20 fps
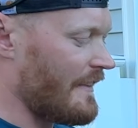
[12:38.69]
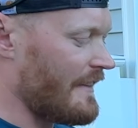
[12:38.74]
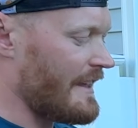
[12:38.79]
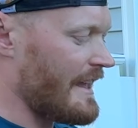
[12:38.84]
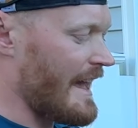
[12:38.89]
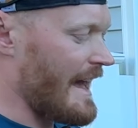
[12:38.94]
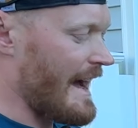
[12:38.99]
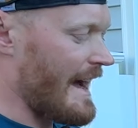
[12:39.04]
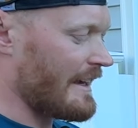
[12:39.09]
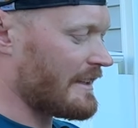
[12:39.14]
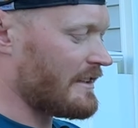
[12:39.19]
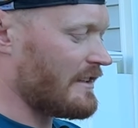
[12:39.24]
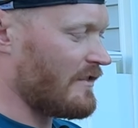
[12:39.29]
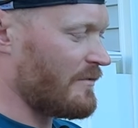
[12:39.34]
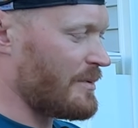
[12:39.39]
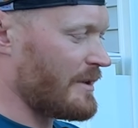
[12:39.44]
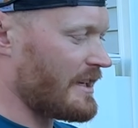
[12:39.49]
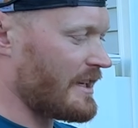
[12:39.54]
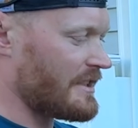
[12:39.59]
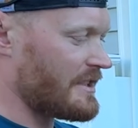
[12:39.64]
the active
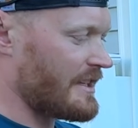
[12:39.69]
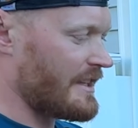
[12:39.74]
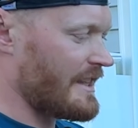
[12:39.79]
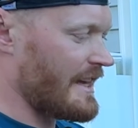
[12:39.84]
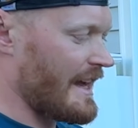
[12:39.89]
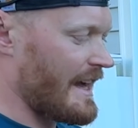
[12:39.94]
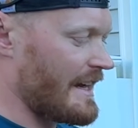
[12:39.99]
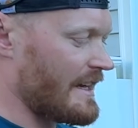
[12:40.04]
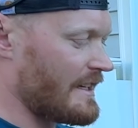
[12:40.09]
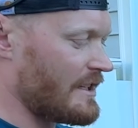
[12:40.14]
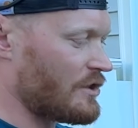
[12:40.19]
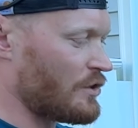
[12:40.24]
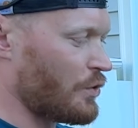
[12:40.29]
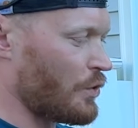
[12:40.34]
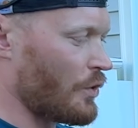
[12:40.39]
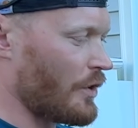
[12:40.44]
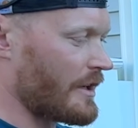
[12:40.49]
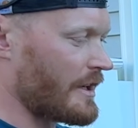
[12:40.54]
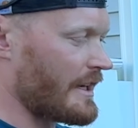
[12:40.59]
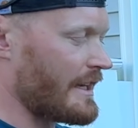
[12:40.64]
because of that
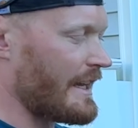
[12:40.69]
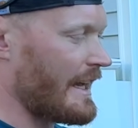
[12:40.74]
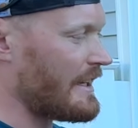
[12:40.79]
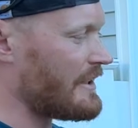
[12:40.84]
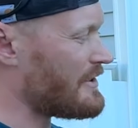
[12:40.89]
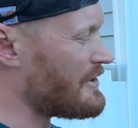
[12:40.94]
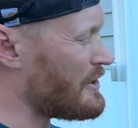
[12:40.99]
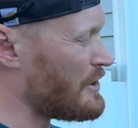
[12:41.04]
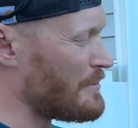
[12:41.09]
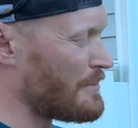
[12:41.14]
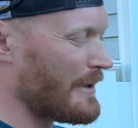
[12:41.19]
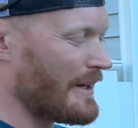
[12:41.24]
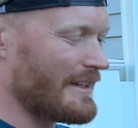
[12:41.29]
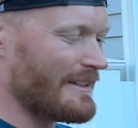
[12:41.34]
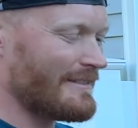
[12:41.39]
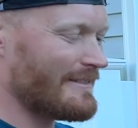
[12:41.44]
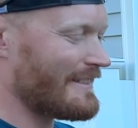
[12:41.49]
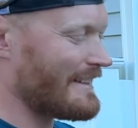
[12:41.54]
torque against you, but